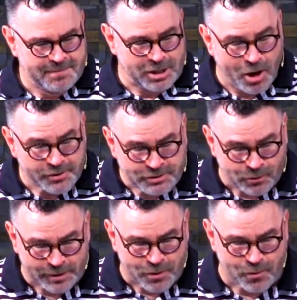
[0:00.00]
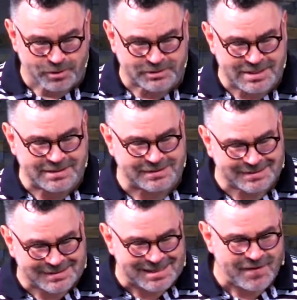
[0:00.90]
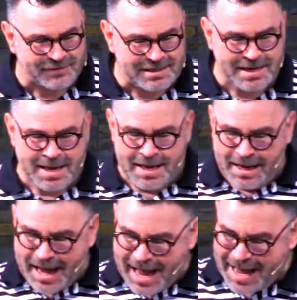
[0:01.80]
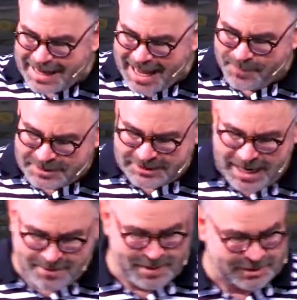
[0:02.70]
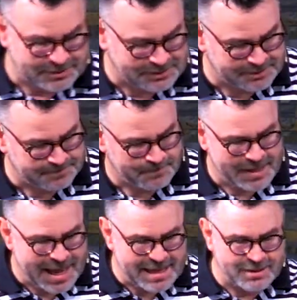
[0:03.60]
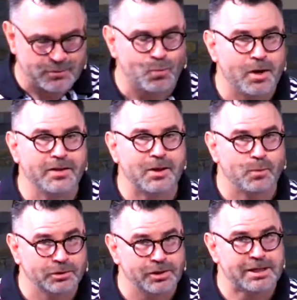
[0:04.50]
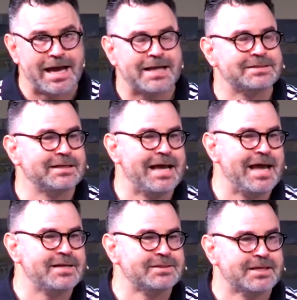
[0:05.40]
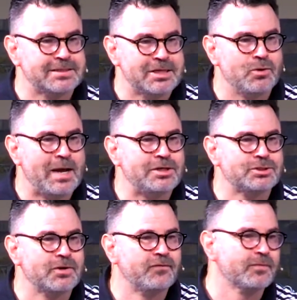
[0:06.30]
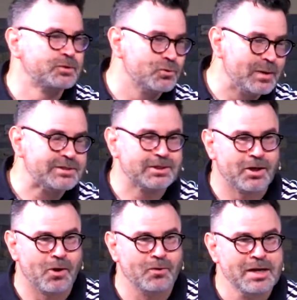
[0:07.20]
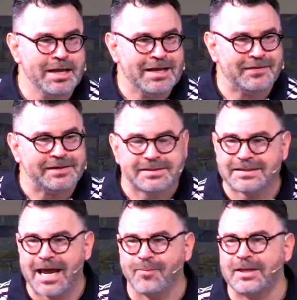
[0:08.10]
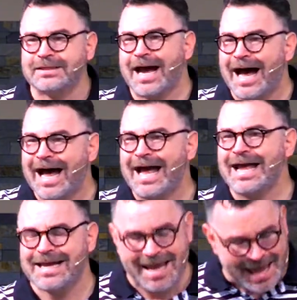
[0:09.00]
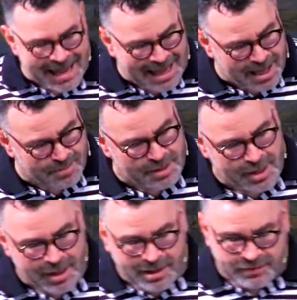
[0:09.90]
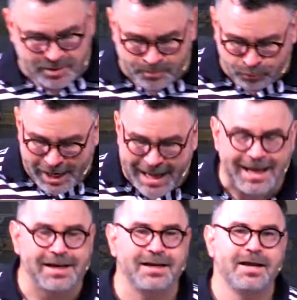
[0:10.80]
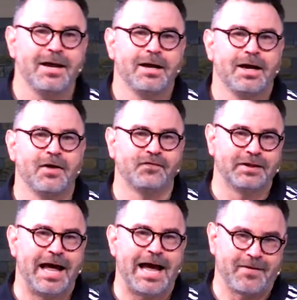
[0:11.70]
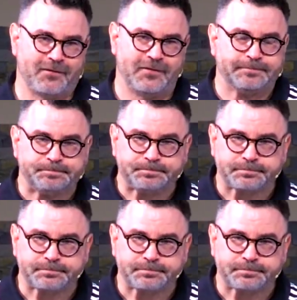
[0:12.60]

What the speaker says: But he also records these 7 I am statements. And the one that we're looking at today is a continuation of from 2 weeks ago, this statement, I am the bread of life.